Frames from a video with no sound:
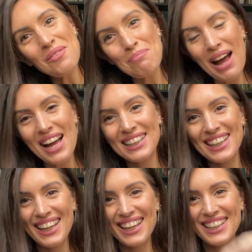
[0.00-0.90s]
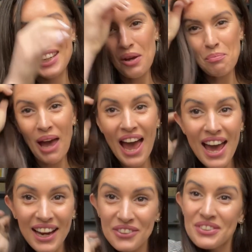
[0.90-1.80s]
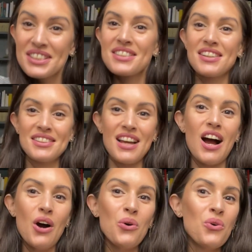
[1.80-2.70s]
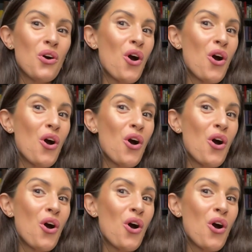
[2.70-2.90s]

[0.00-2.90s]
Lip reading: back in Paris now